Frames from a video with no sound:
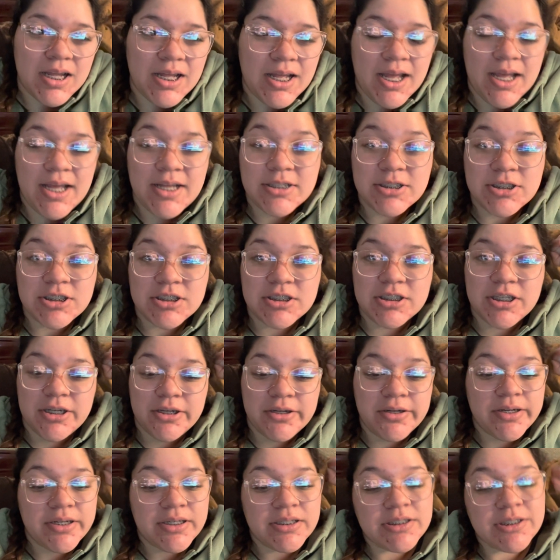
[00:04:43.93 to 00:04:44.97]
And she's
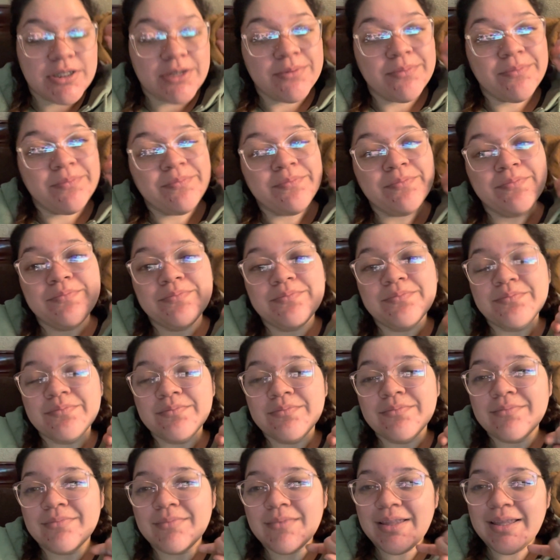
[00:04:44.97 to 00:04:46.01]
hungry, so
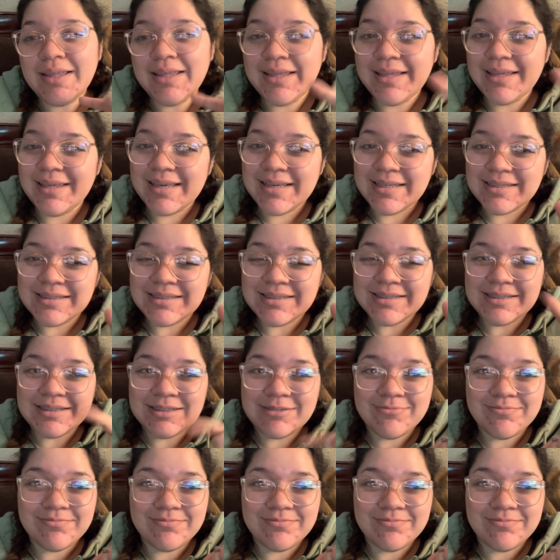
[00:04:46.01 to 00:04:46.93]
yes.